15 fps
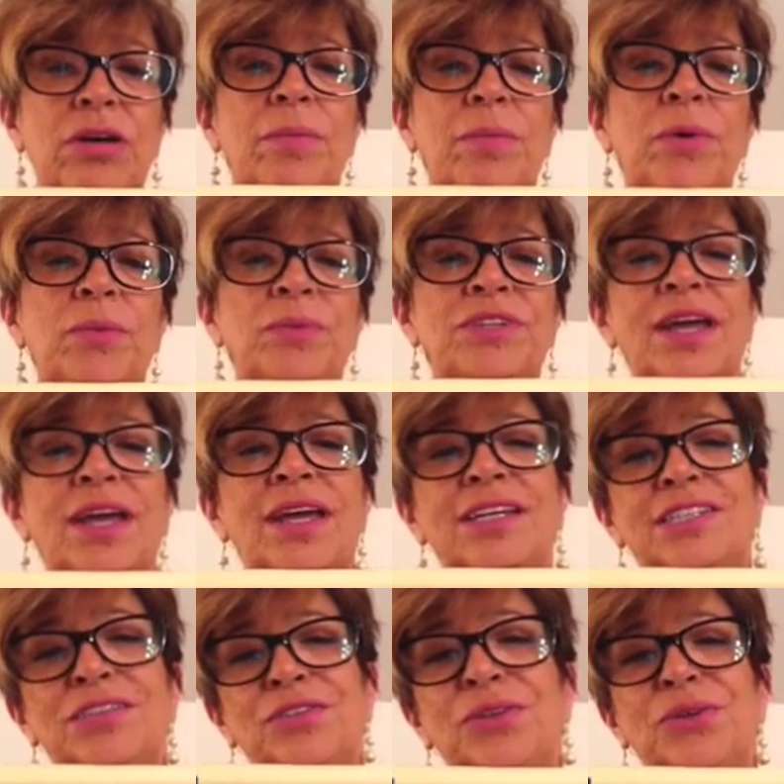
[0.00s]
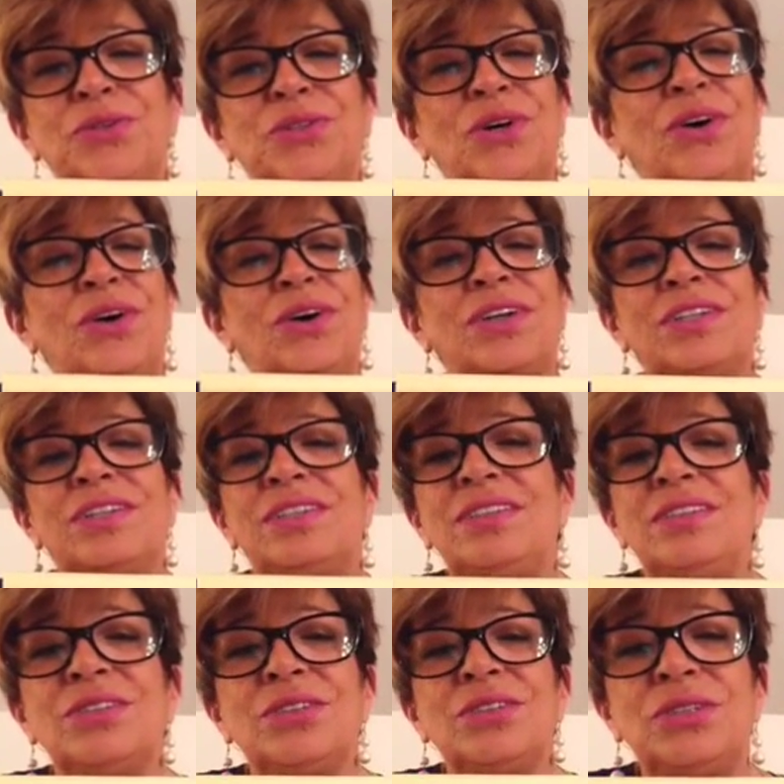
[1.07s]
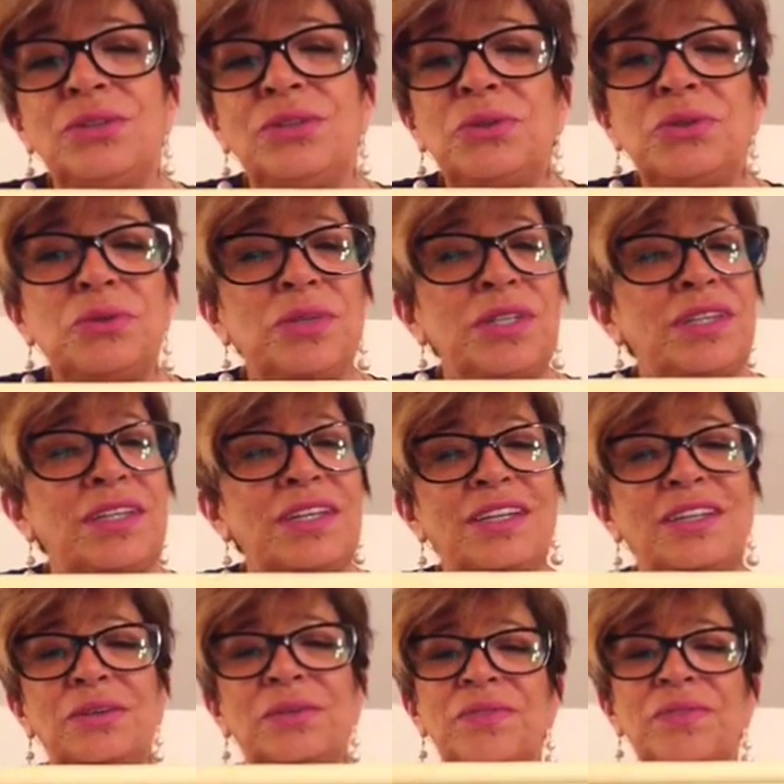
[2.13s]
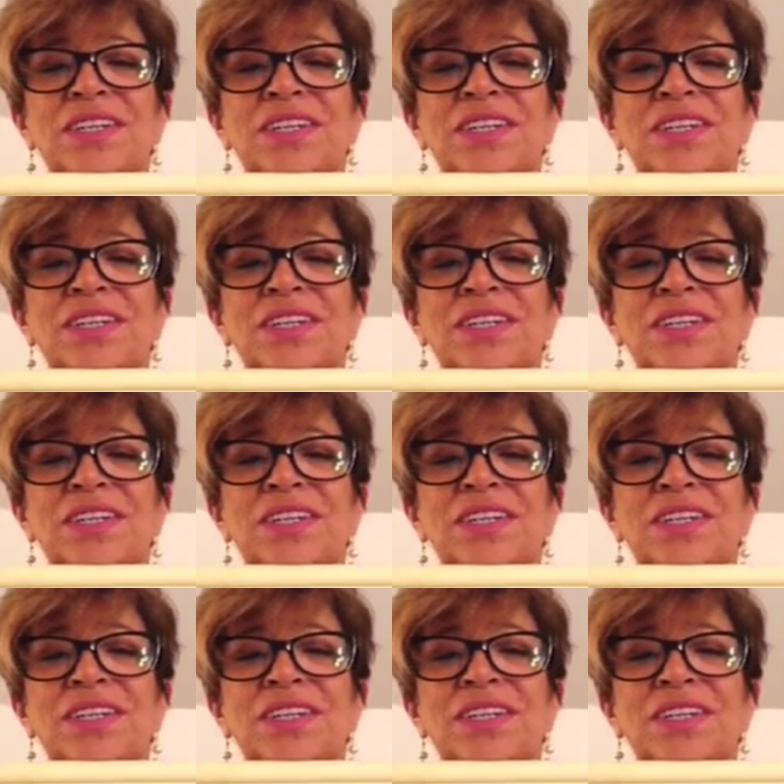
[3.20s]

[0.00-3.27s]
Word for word: But thanks for those hearts. You are so sweet. Thank you.